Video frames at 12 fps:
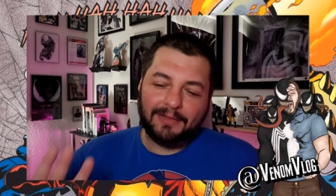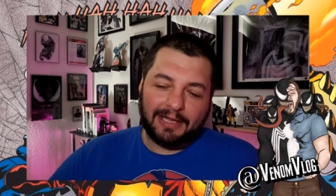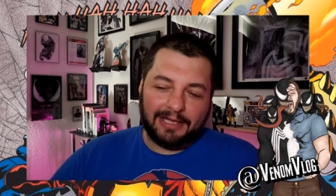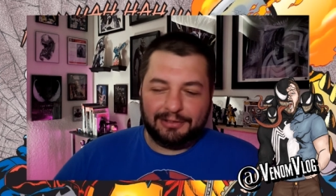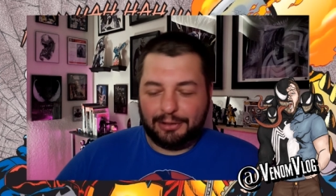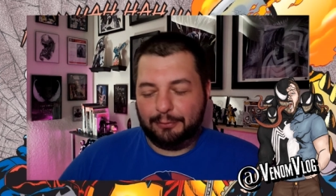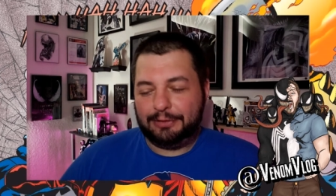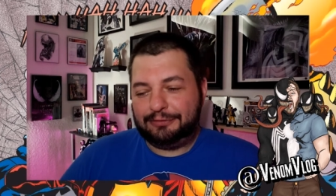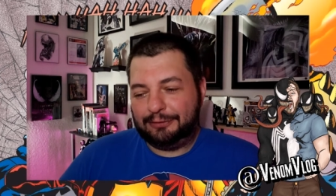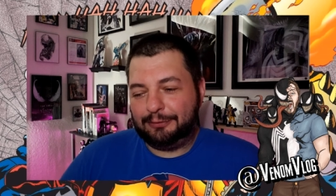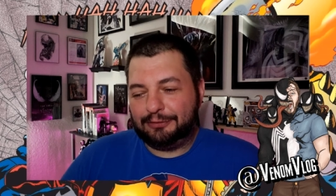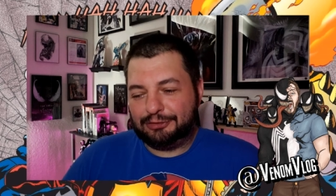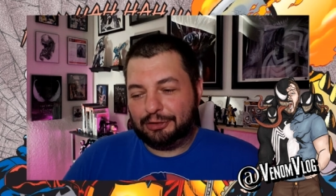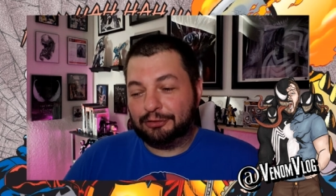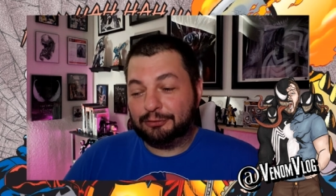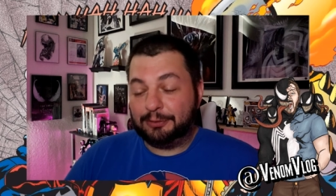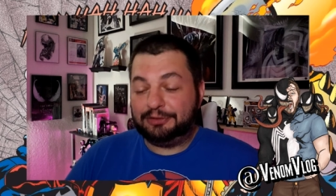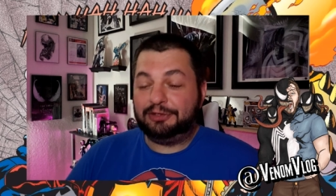and go into the
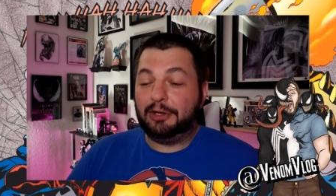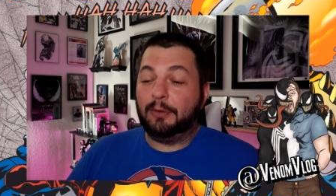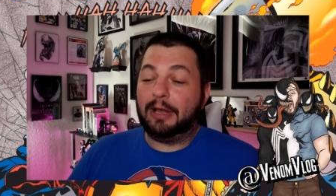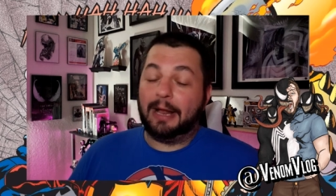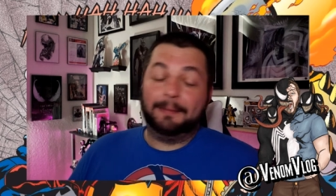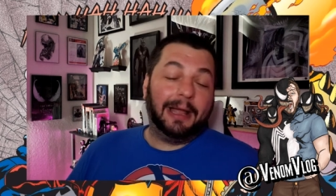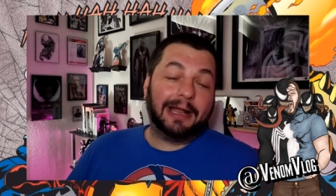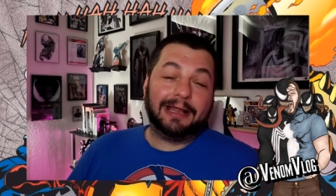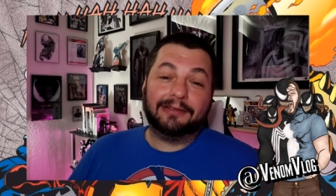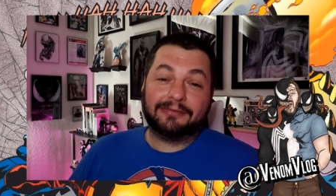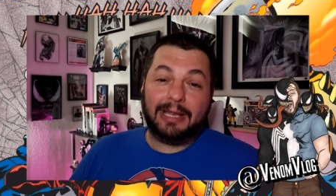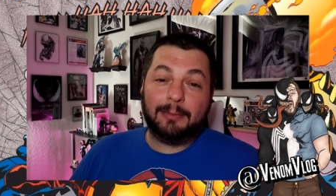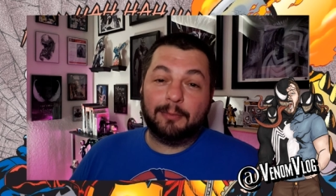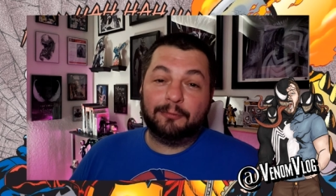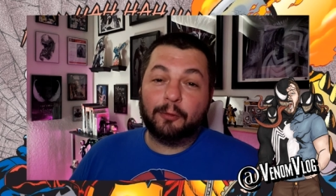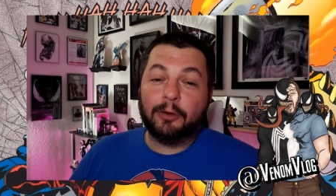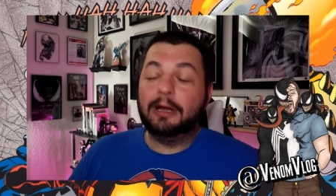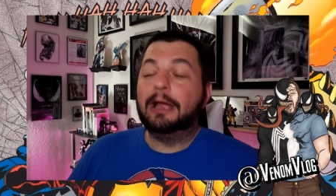church, which, you know what, I'm not going to slam them
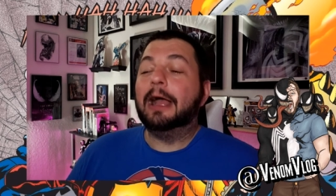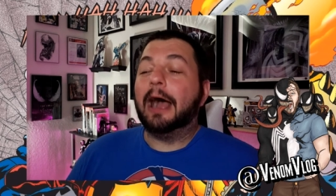for.